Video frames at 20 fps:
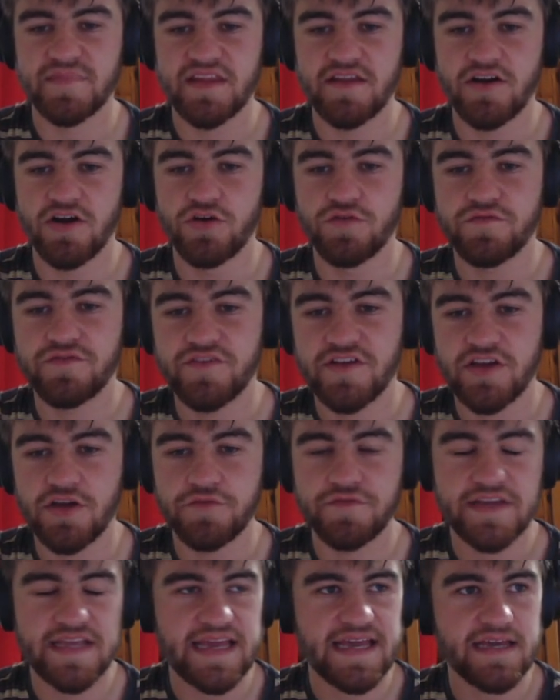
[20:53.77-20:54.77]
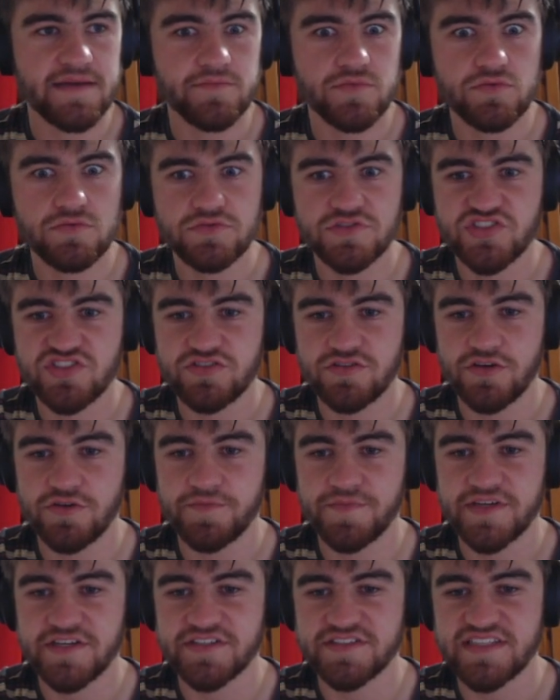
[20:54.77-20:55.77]
hopefully over Campbell, so
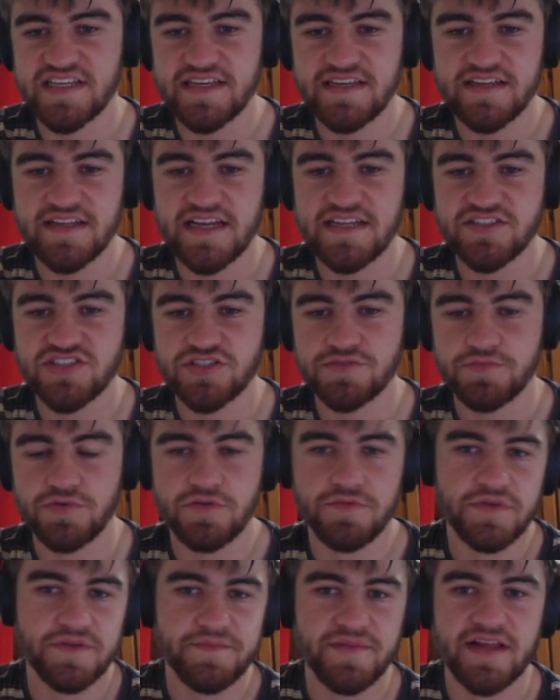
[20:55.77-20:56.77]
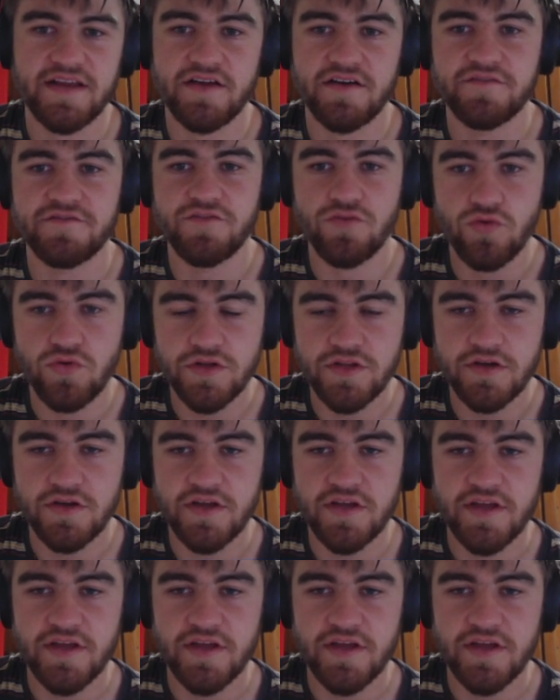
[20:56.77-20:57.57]
because he can actually probably play up forward.